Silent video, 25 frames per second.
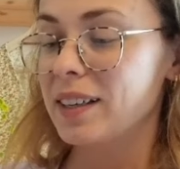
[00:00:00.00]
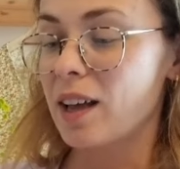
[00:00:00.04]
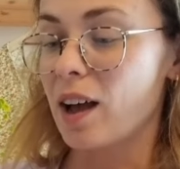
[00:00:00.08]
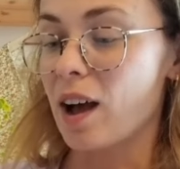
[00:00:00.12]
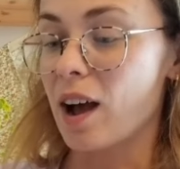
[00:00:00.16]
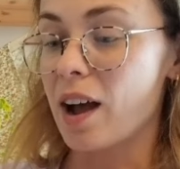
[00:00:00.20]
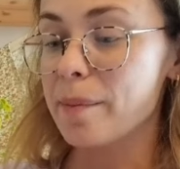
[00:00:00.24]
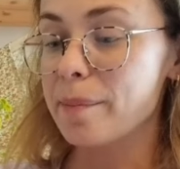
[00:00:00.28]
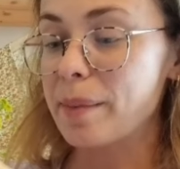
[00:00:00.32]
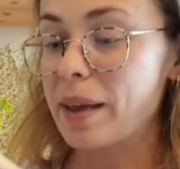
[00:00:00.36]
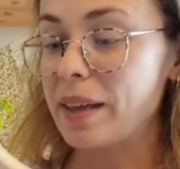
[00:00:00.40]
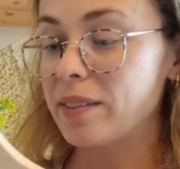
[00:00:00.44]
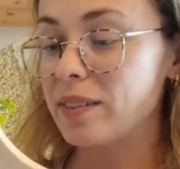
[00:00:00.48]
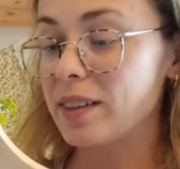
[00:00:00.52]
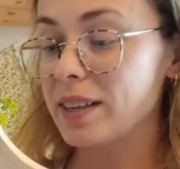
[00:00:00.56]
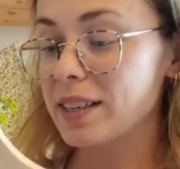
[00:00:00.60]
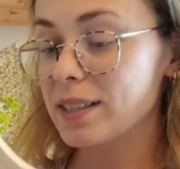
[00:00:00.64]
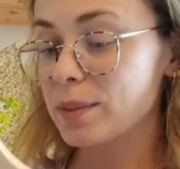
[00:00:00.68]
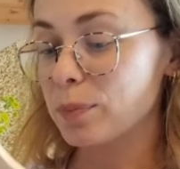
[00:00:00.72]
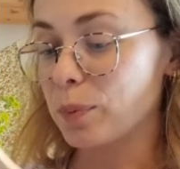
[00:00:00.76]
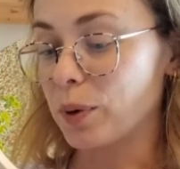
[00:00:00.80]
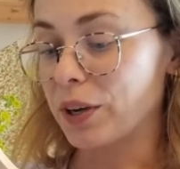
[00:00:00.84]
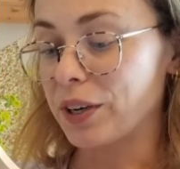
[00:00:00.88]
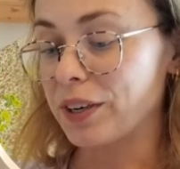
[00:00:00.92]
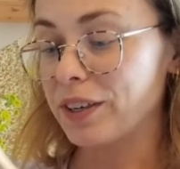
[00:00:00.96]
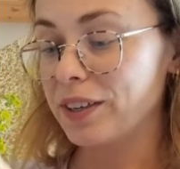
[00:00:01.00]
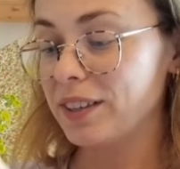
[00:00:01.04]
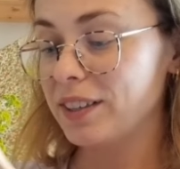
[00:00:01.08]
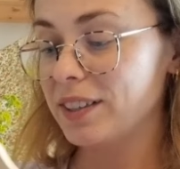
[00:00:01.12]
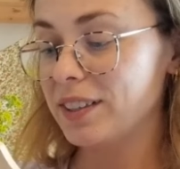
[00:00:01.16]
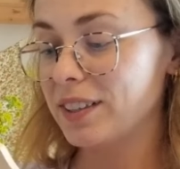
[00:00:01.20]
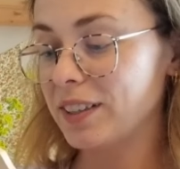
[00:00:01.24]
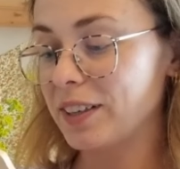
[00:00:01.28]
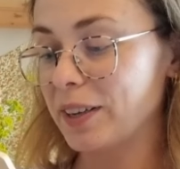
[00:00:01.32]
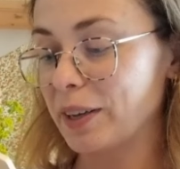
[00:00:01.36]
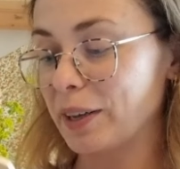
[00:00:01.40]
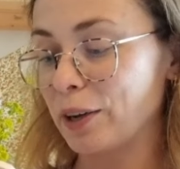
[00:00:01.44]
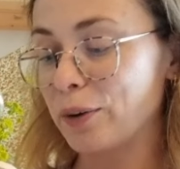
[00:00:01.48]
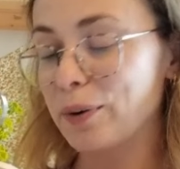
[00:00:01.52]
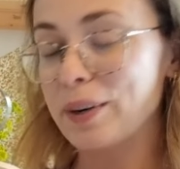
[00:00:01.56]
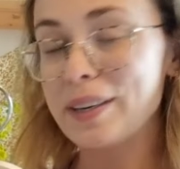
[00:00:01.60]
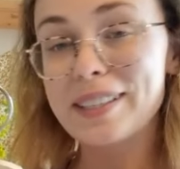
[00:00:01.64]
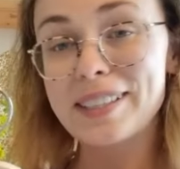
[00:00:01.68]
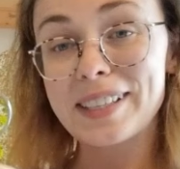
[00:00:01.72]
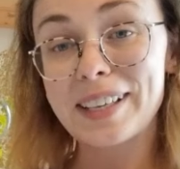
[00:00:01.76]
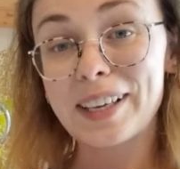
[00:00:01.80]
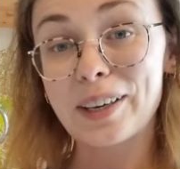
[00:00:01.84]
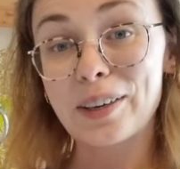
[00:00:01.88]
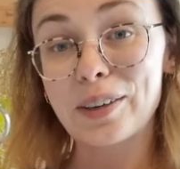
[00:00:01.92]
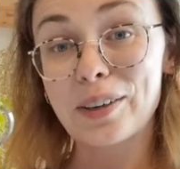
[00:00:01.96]
I made this one
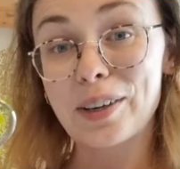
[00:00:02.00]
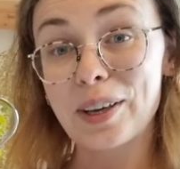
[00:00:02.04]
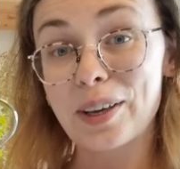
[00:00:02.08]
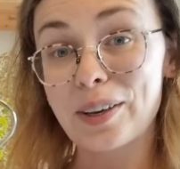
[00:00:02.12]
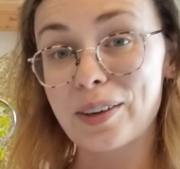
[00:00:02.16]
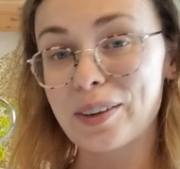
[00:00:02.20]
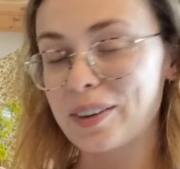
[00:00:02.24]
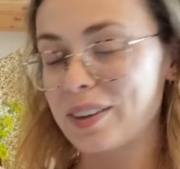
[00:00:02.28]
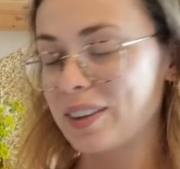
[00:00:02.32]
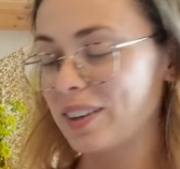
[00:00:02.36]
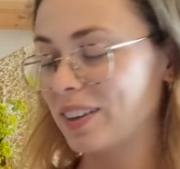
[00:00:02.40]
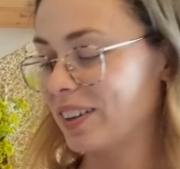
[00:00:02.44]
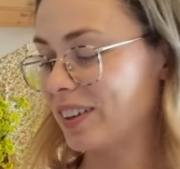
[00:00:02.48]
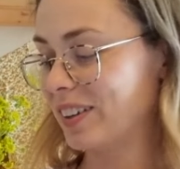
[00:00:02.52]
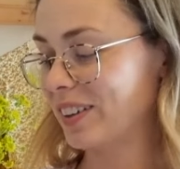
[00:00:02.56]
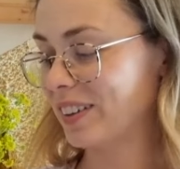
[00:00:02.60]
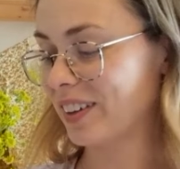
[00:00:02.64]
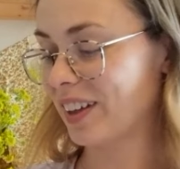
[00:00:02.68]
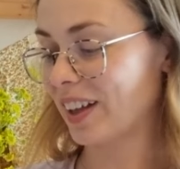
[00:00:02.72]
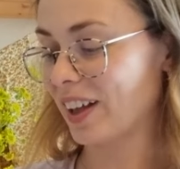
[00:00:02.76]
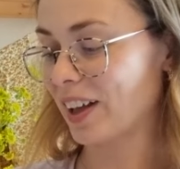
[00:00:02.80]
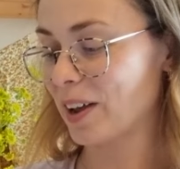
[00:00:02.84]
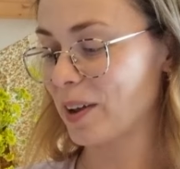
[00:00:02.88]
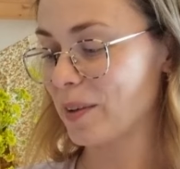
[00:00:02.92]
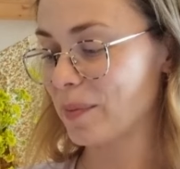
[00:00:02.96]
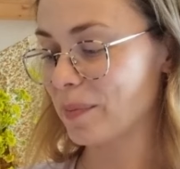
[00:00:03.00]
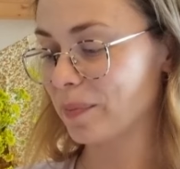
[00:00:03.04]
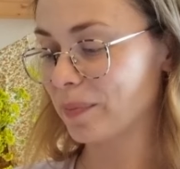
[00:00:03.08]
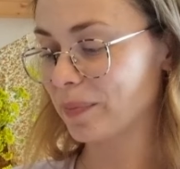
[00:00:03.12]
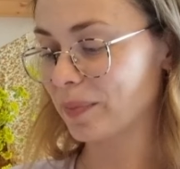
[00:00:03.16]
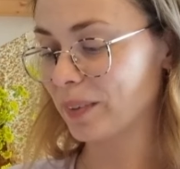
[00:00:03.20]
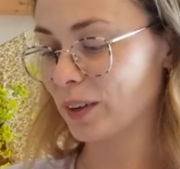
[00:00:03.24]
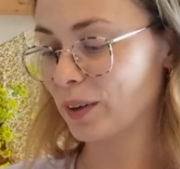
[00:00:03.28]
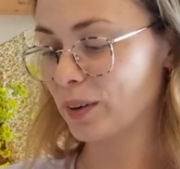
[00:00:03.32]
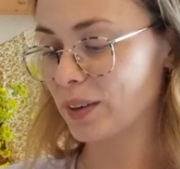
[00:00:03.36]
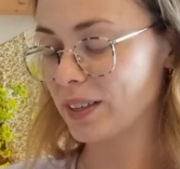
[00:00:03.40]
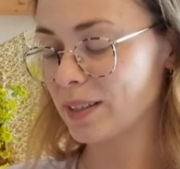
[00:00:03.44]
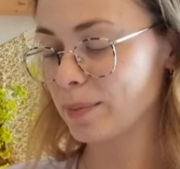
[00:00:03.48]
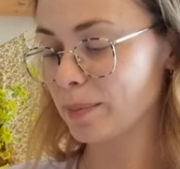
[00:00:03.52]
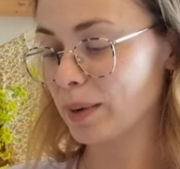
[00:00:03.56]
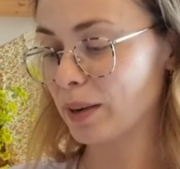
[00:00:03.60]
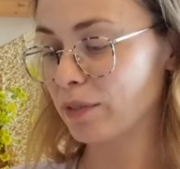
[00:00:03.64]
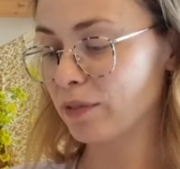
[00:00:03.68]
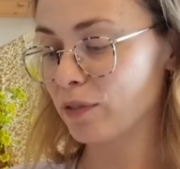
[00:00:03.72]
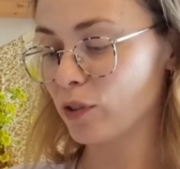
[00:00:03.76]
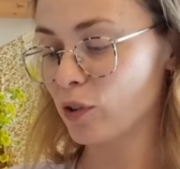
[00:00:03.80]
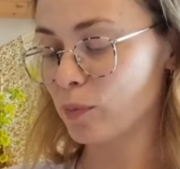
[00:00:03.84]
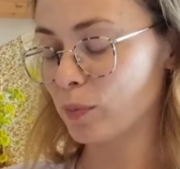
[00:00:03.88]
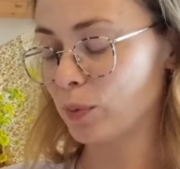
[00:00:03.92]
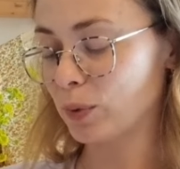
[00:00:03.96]
increasing my
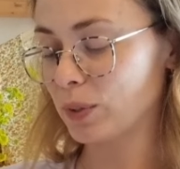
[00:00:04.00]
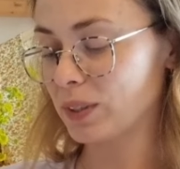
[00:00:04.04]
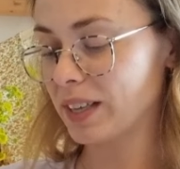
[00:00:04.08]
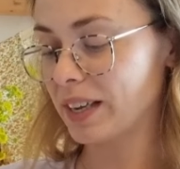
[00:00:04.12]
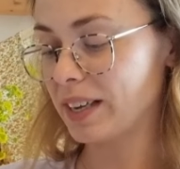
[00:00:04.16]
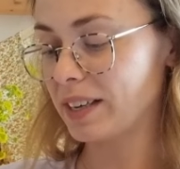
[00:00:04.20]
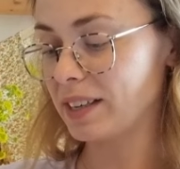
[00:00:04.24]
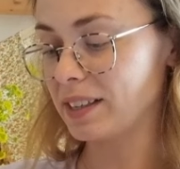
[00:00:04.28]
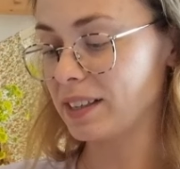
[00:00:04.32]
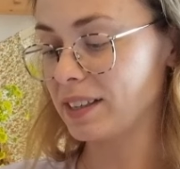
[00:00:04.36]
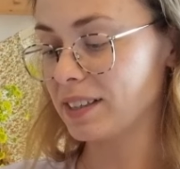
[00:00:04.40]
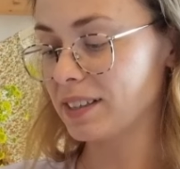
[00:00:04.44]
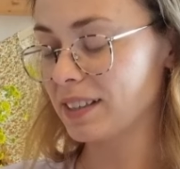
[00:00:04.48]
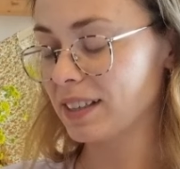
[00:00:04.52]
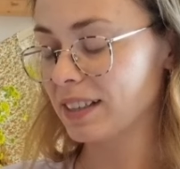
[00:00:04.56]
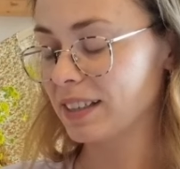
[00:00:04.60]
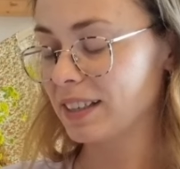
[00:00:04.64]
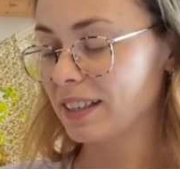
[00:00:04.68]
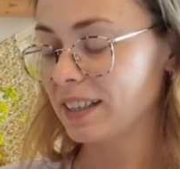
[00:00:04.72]
formal Zadies.